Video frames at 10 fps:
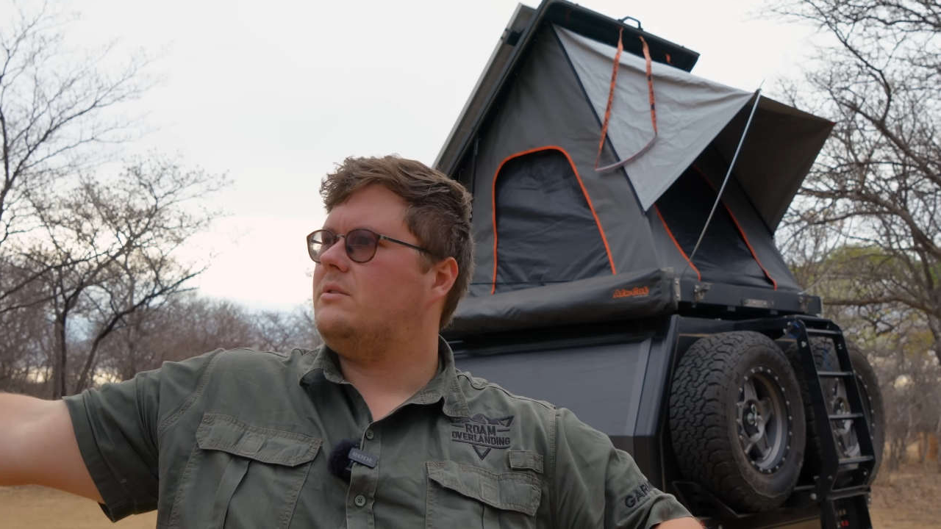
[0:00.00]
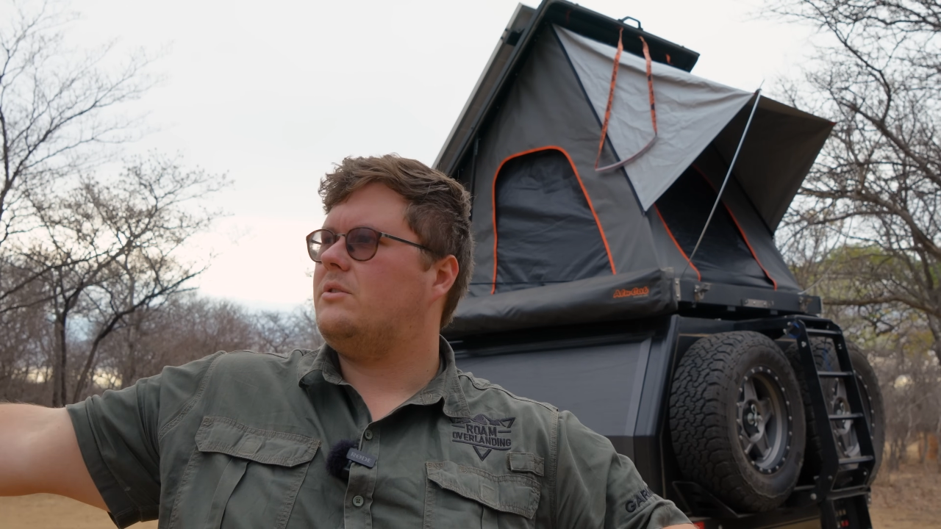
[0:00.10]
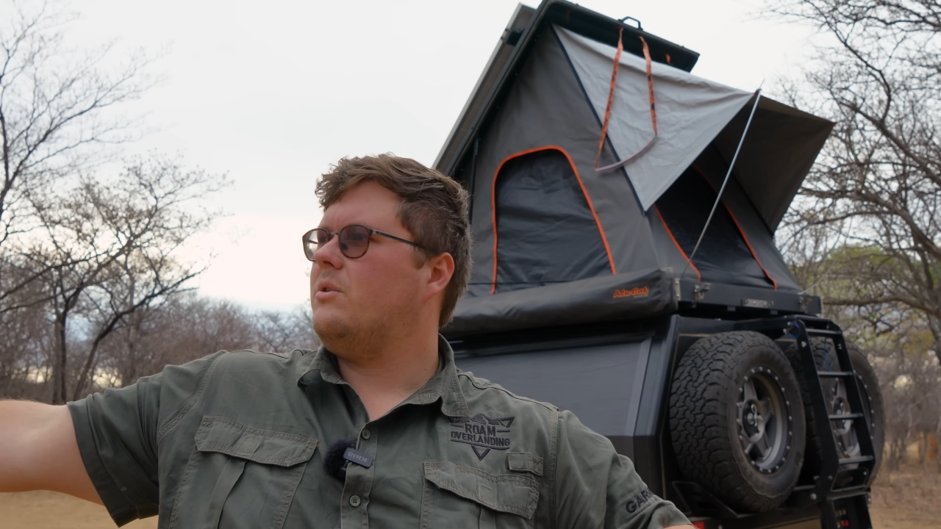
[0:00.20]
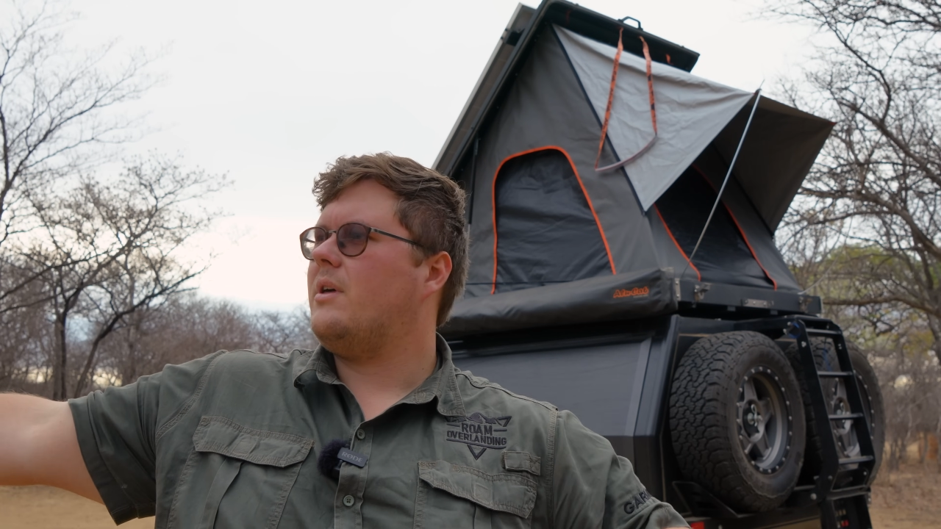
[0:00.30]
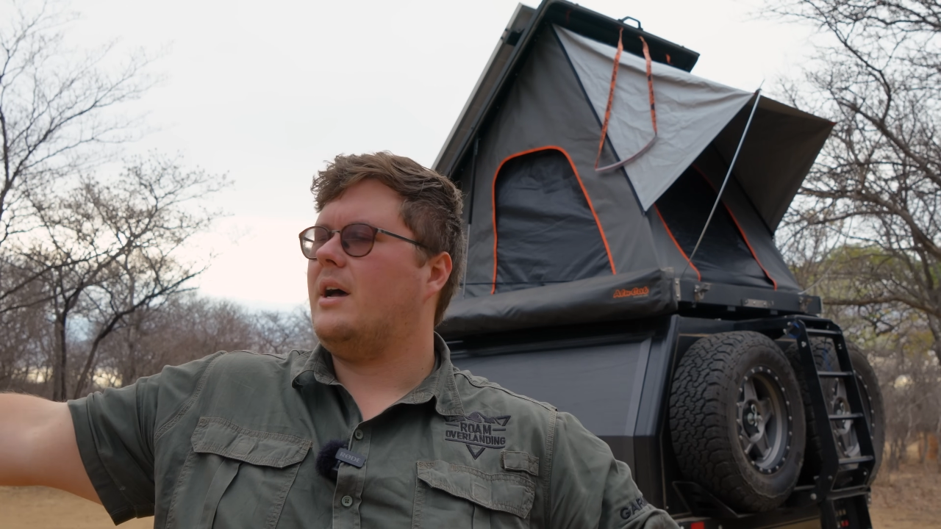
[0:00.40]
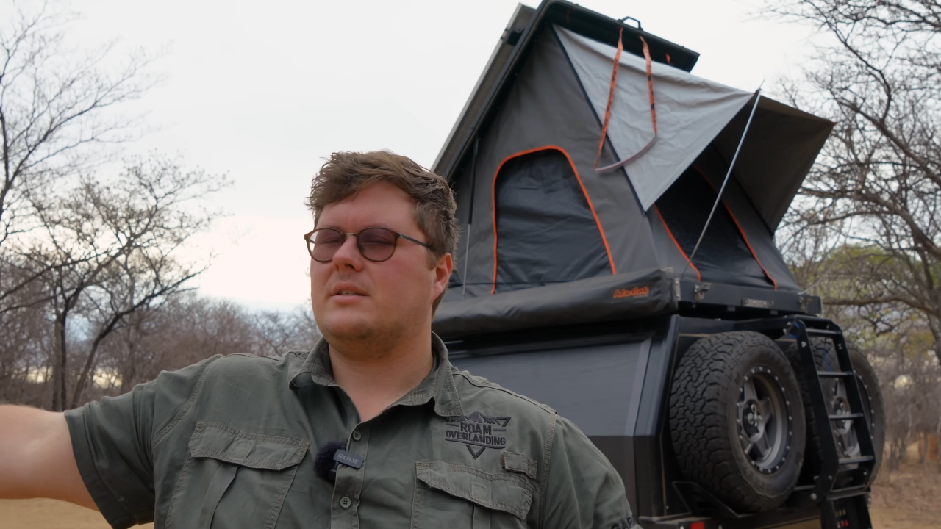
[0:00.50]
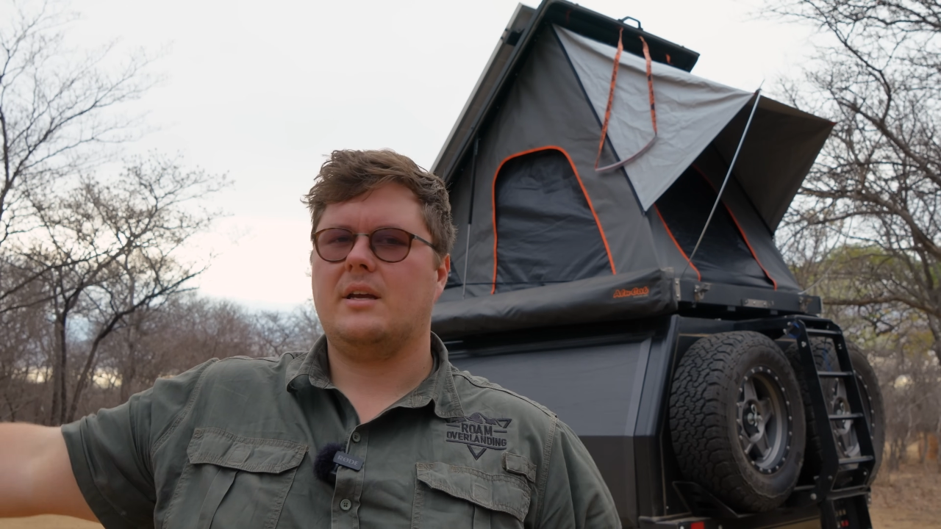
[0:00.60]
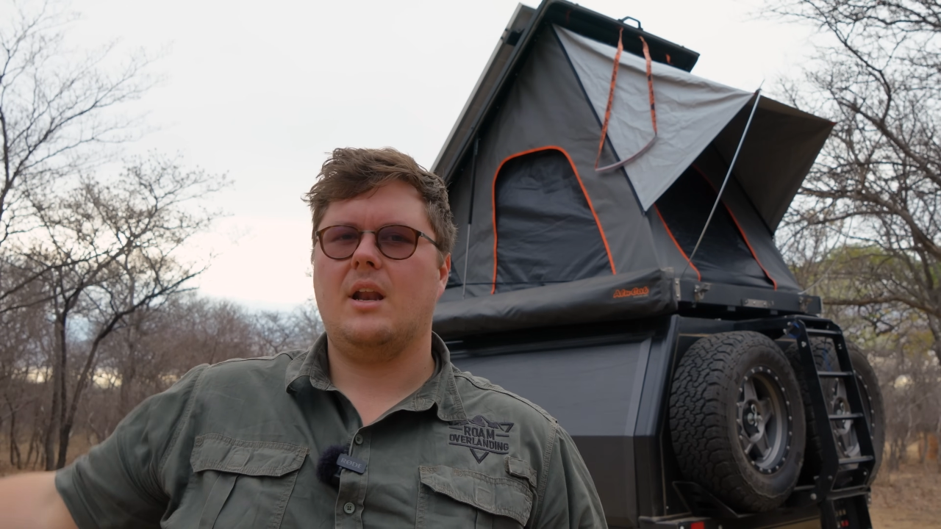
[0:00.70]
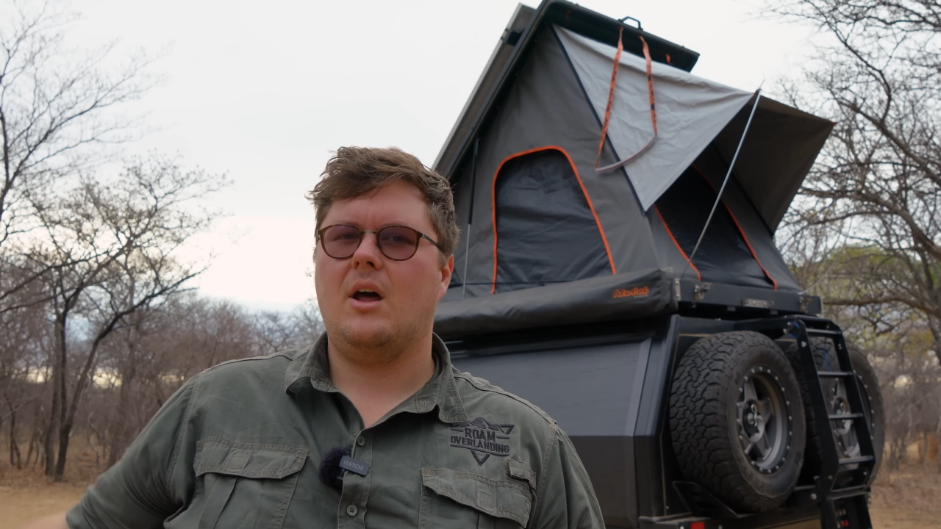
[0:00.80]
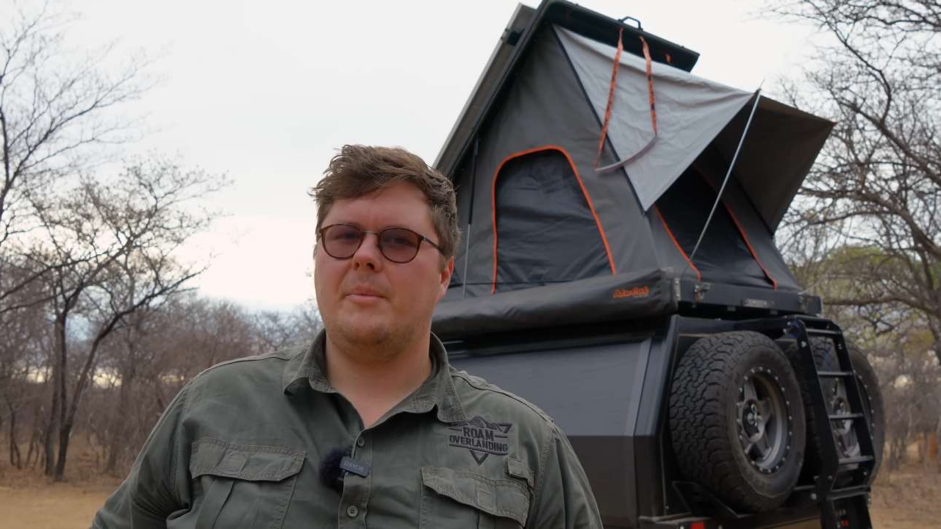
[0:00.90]
2,000
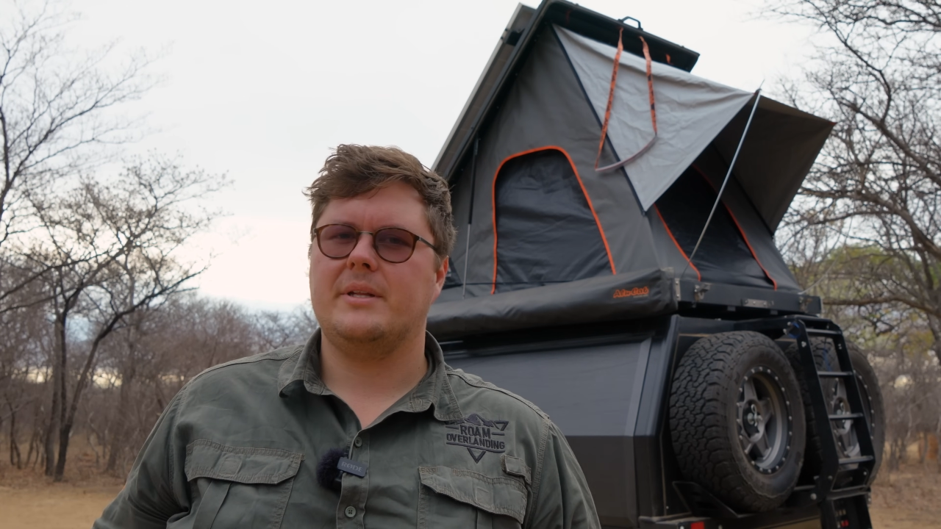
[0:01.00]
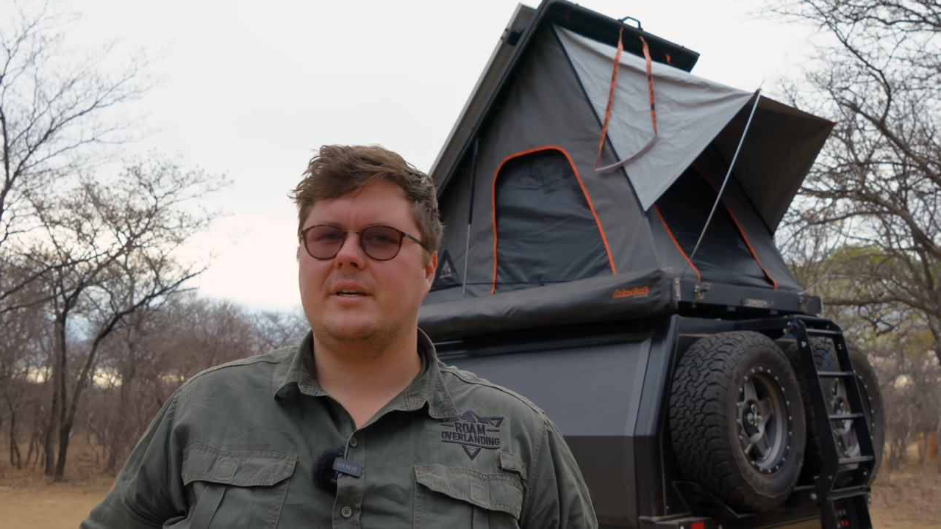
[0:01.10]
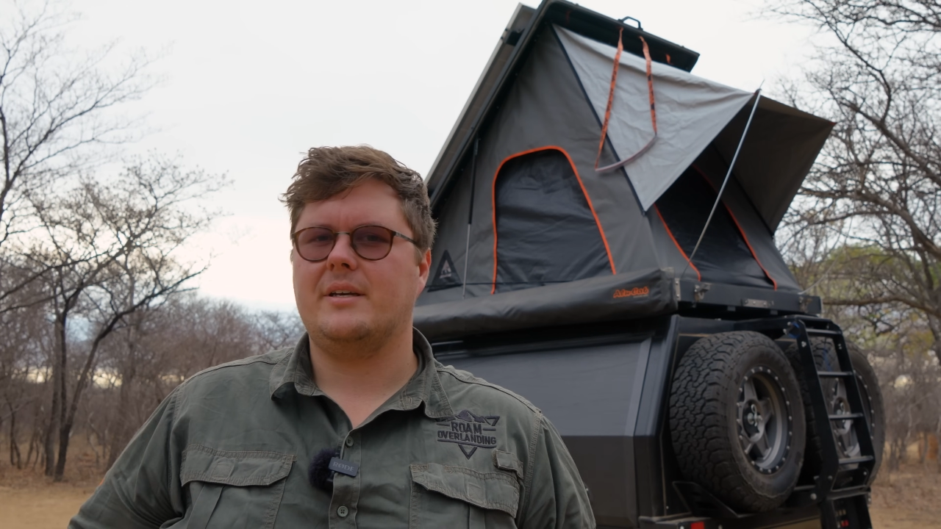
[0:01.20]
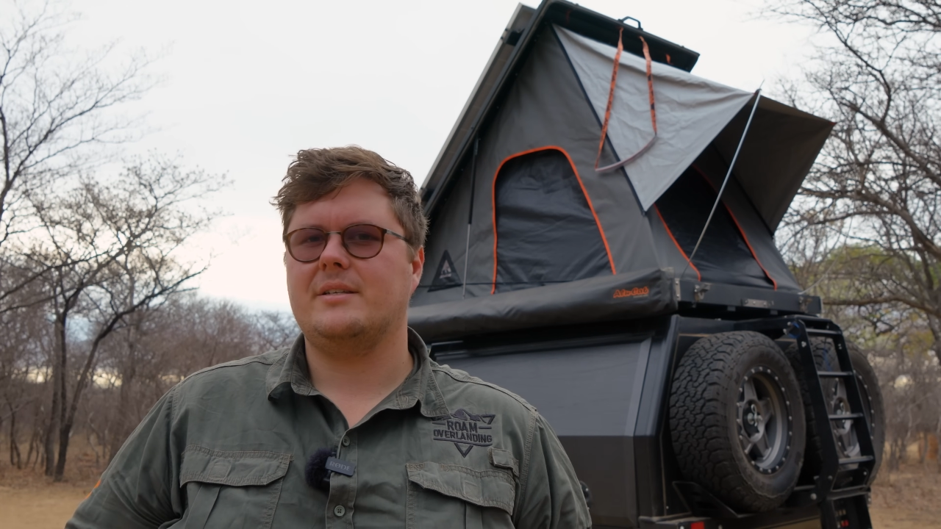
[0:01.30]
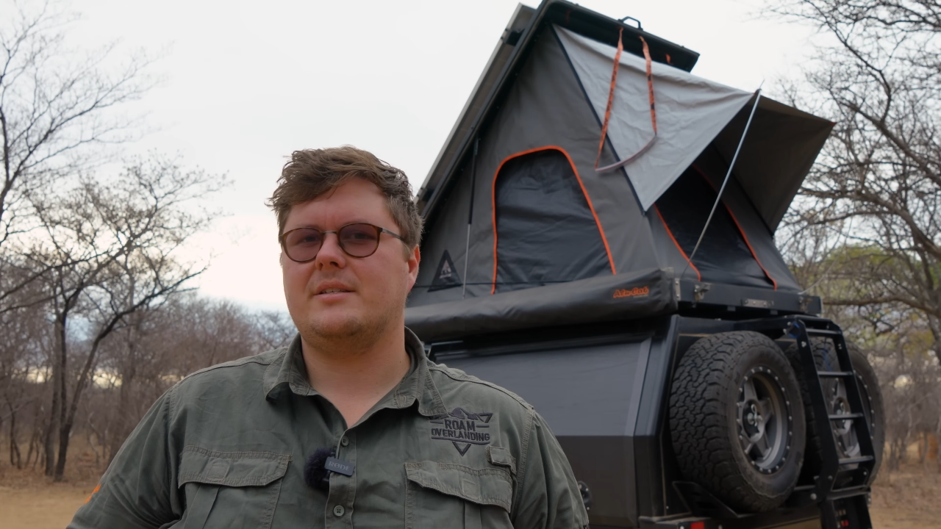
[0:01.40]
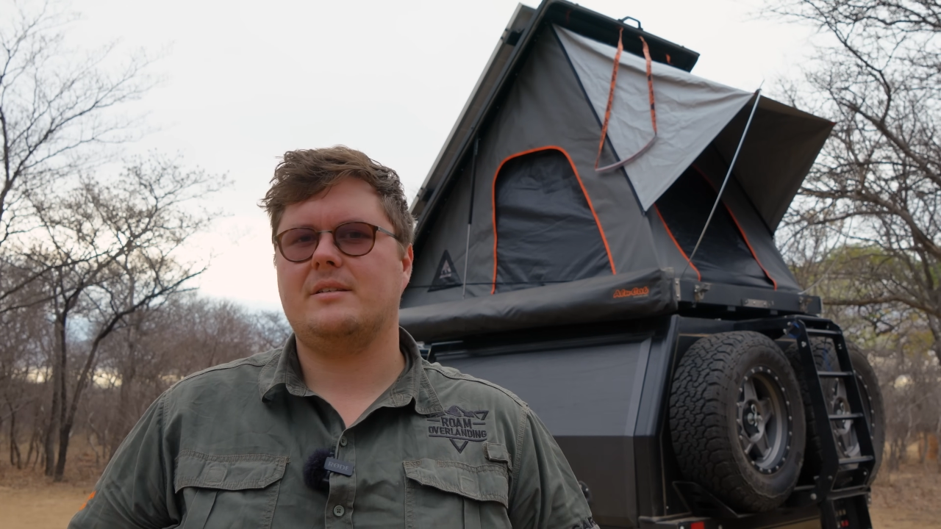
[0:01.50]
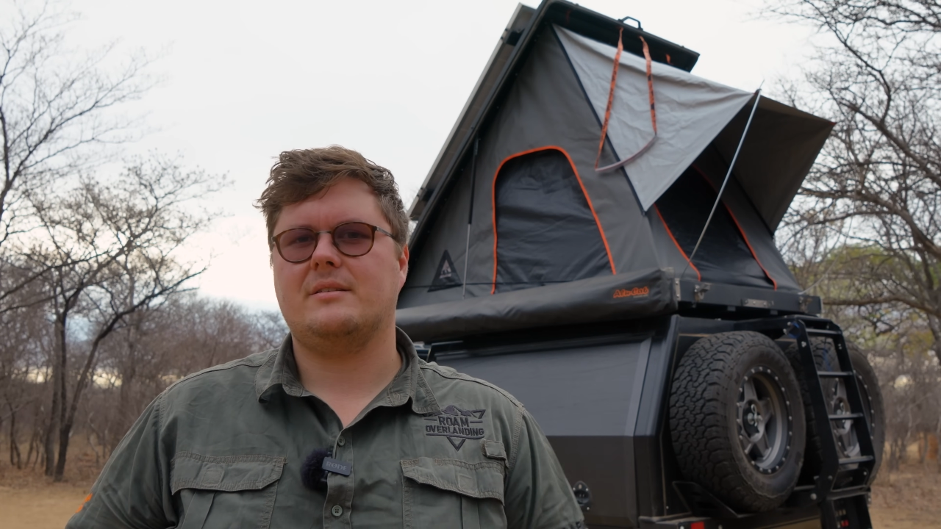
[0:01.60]
kilometers